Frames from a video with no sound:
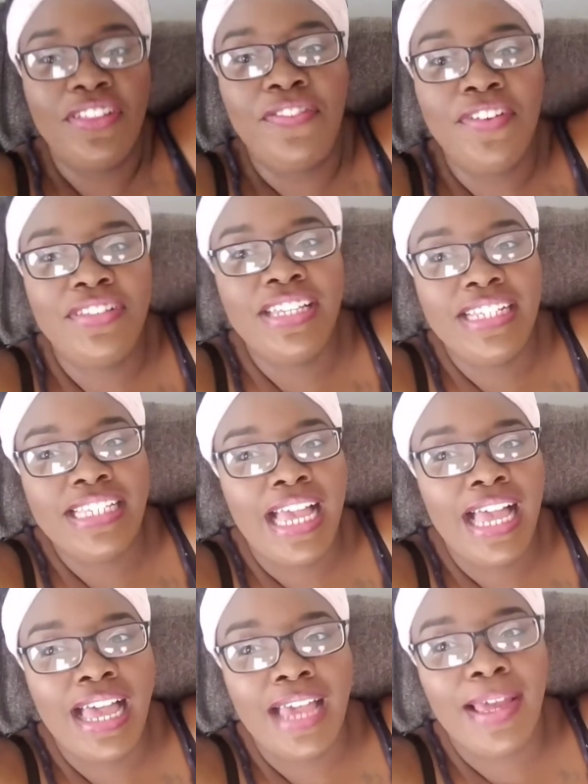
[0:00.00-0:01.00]
the 15th
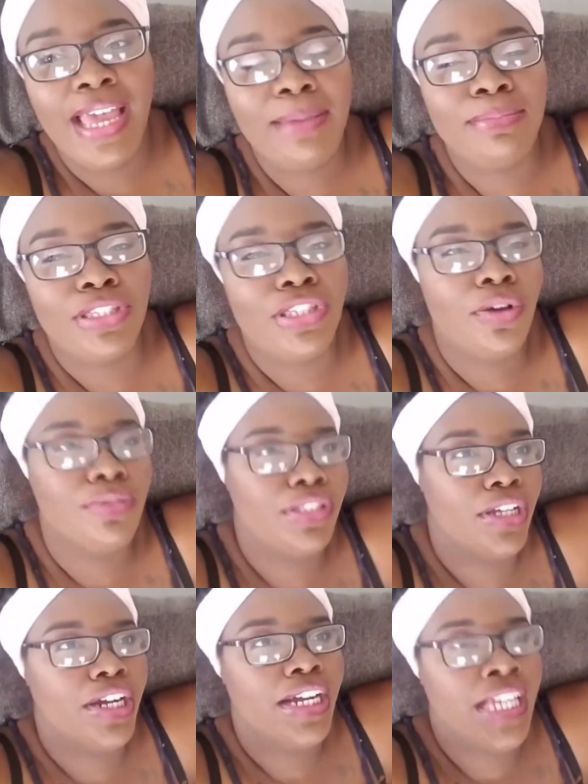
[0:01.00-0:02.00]
time i am so
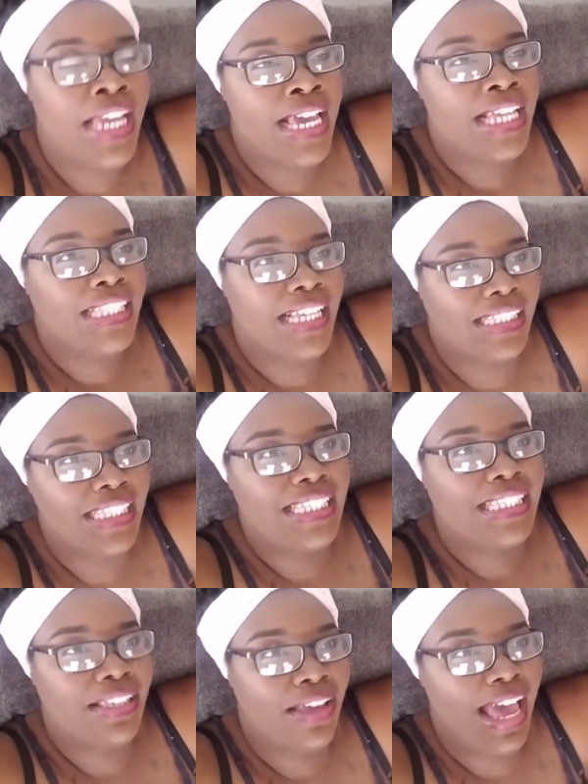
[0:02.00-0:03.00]
sorry that
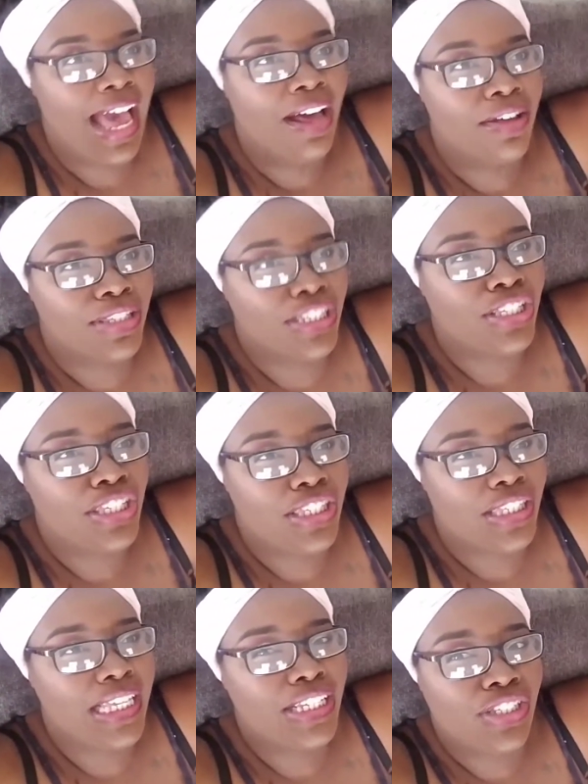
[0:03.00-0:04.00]
this house is
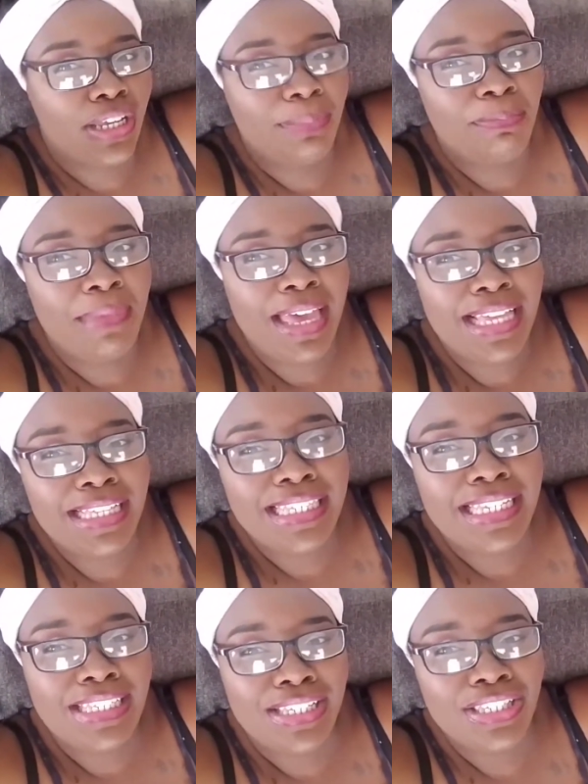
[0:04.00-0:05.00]
such a mess
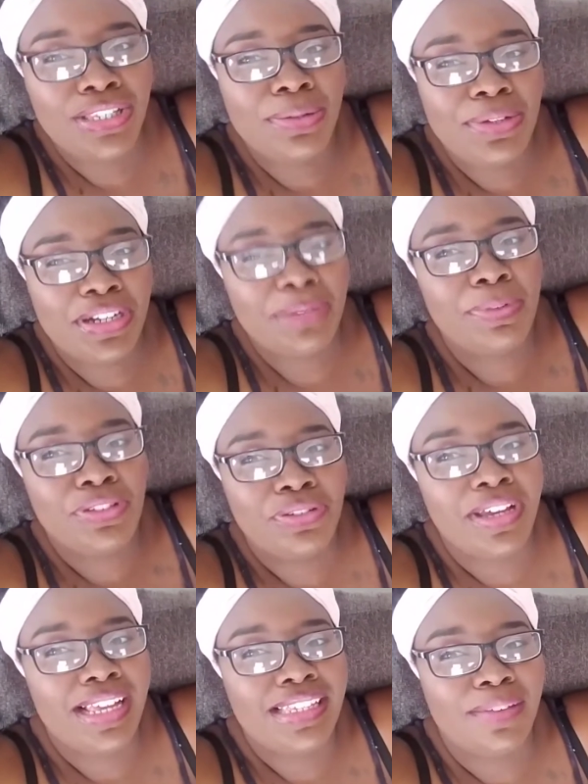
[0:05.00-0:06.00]
it's just so dirty but you
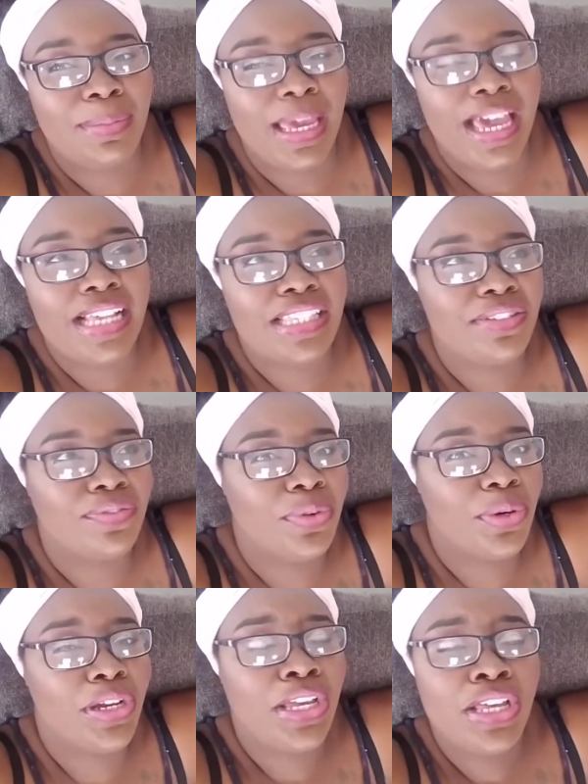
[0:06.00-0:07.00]
guys have been asking
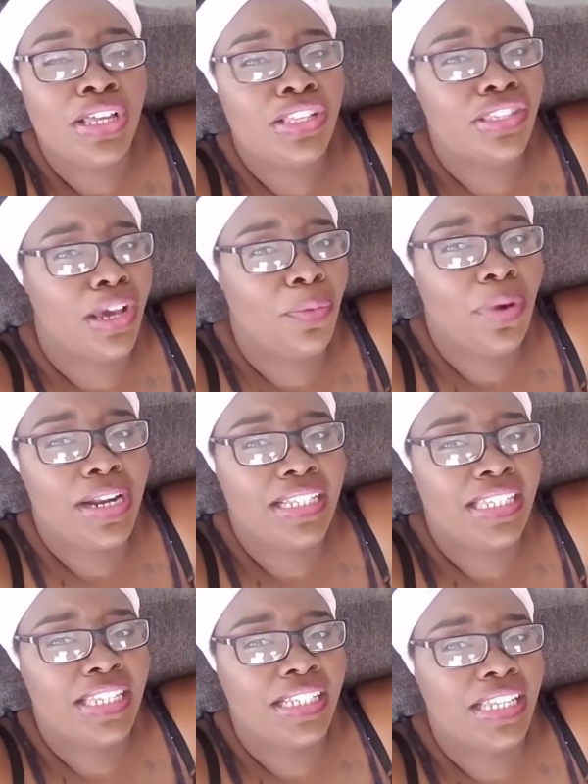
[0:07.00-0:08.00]
for it so i wanted
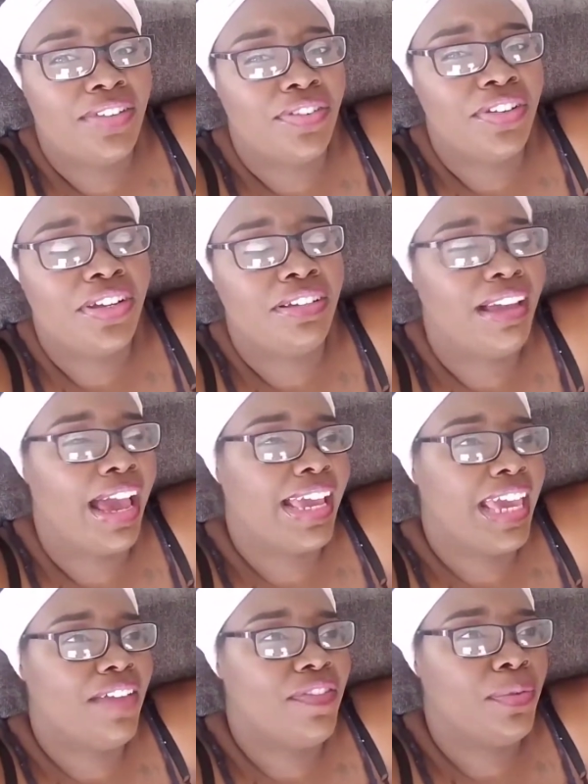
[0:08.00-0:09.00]
to deliver i
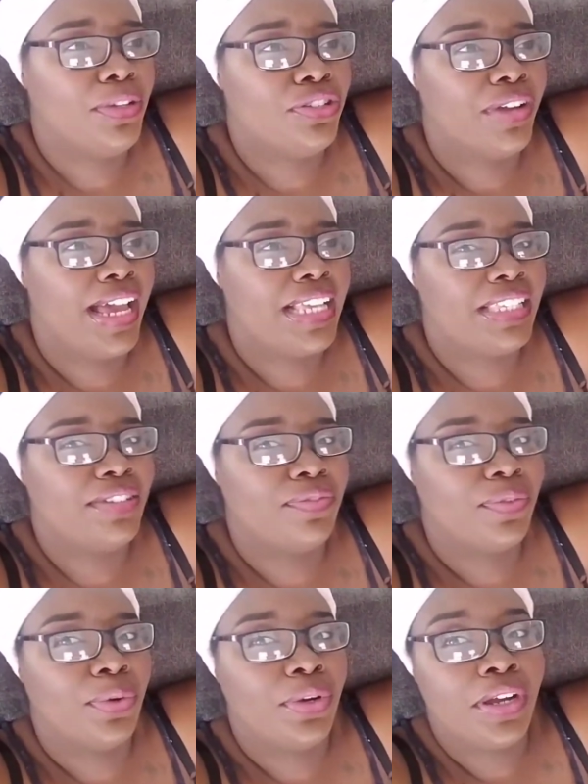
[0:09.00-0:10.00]
gave you what you're asking
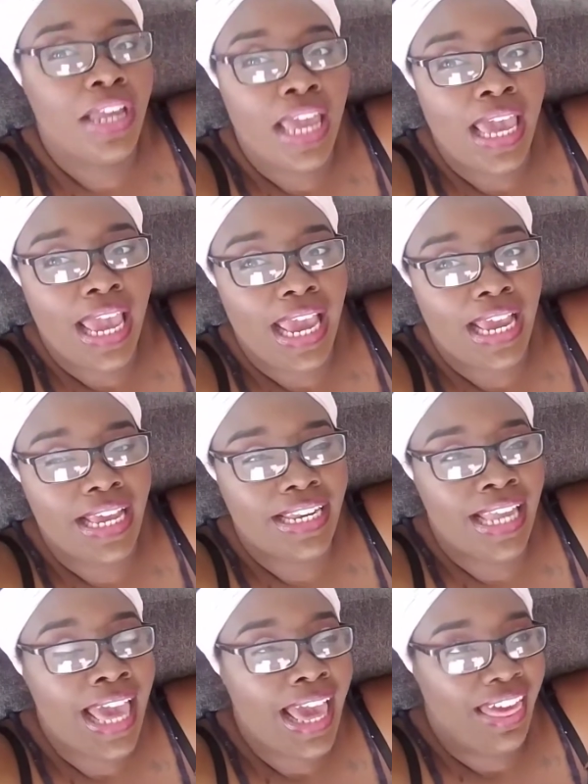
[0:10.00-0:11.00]
for
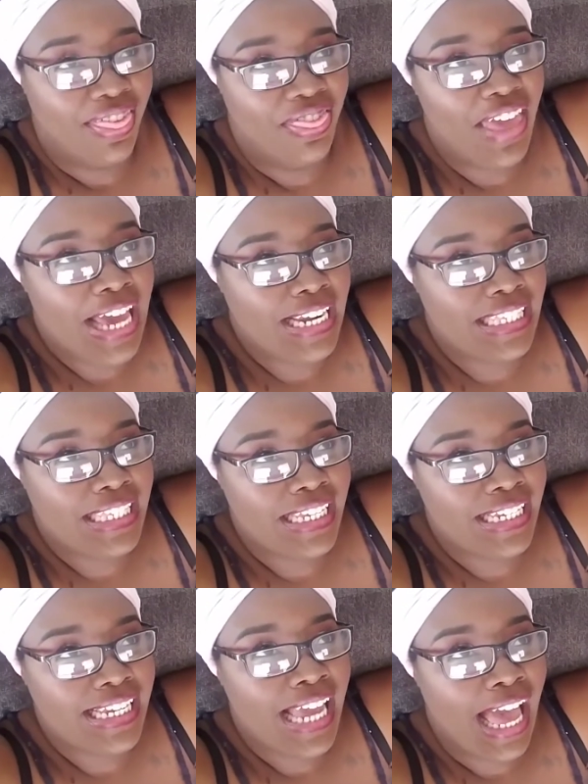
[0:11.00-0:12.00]
and that is
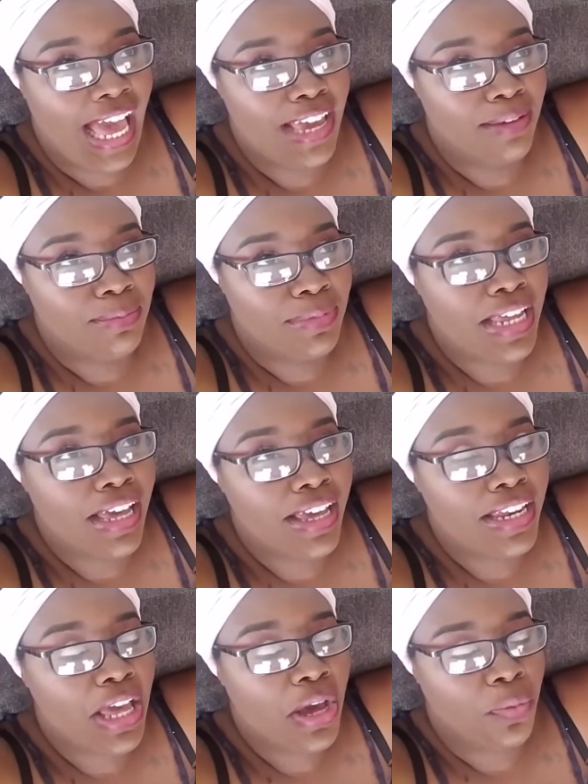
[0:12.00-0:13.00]
it i am
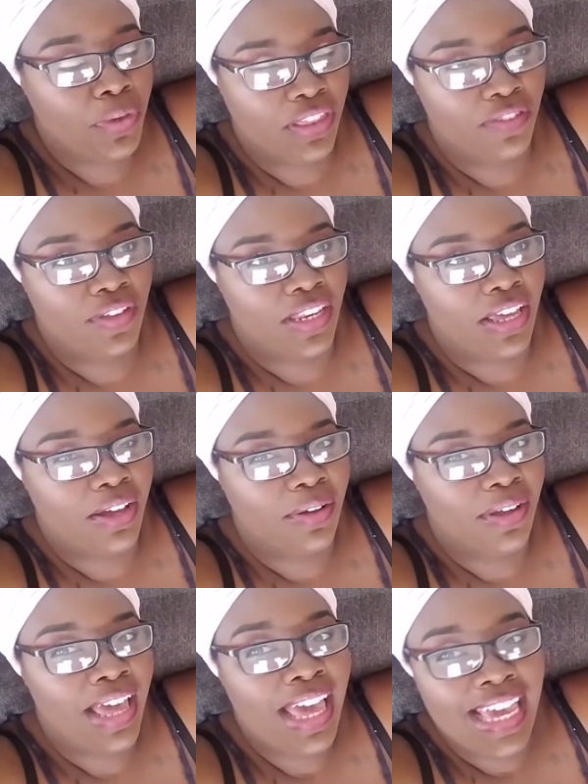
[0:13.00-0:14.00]
done with the video
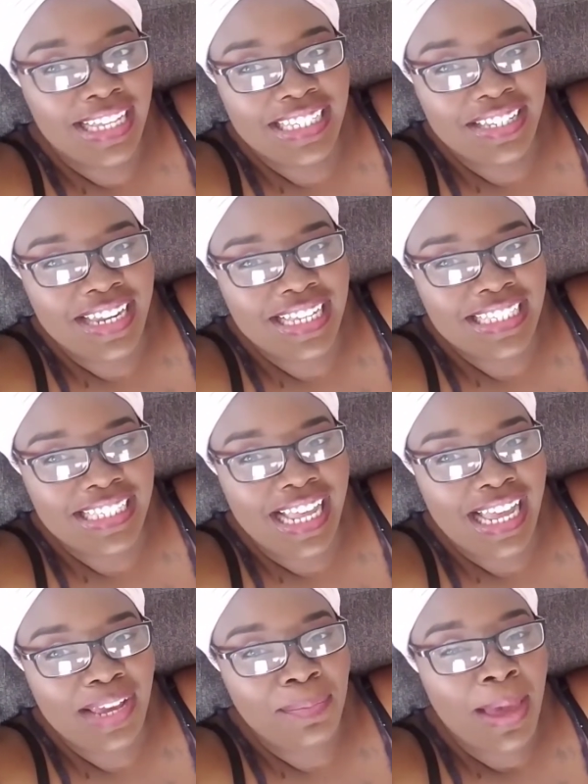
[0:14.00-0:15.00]
until next
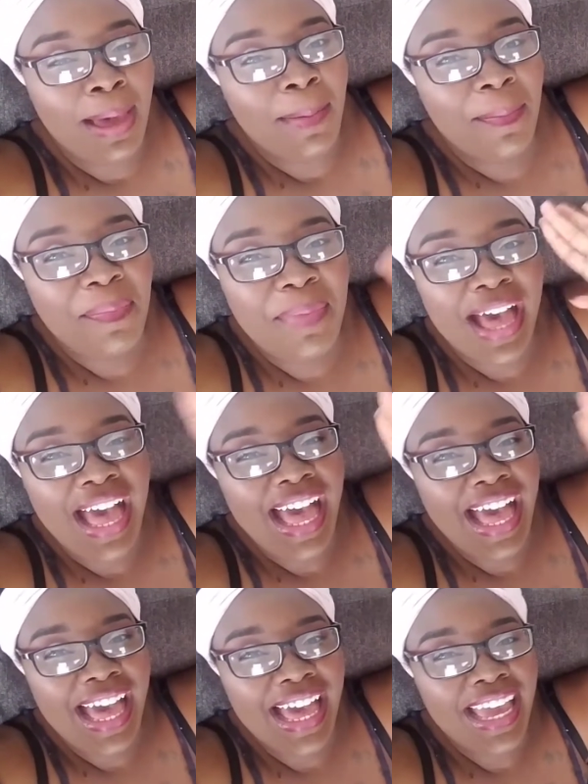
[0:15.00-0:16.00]
time
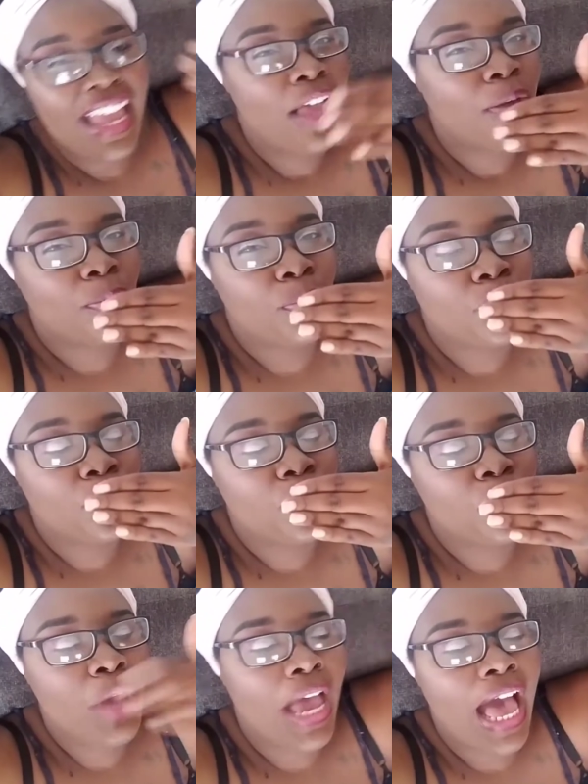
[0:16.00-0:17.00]
bye
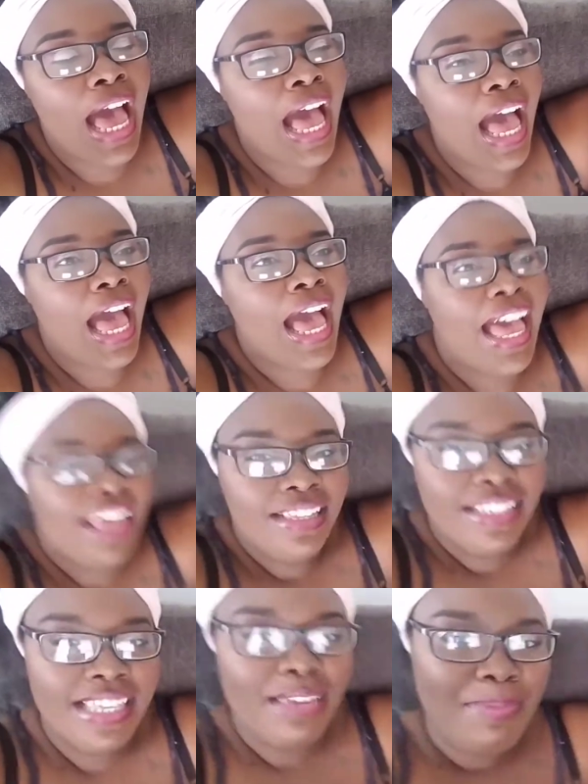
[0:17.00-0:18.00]
Mwah.
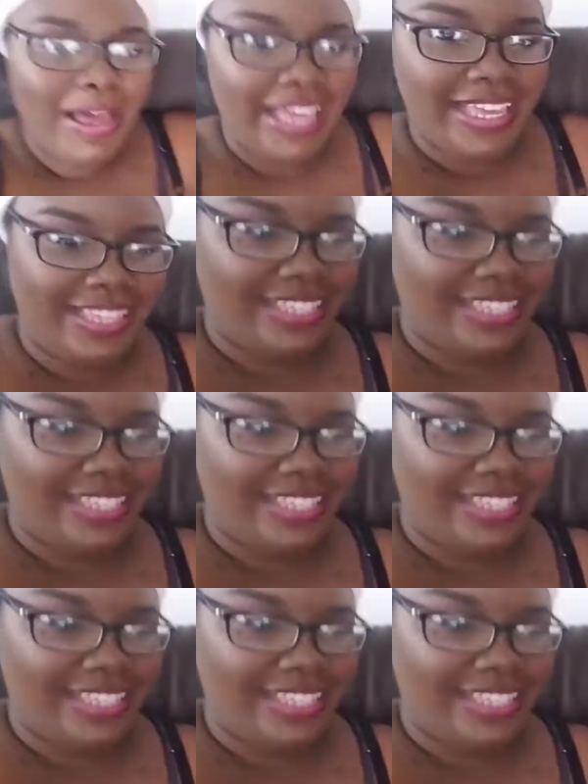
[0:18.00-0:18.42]
say bye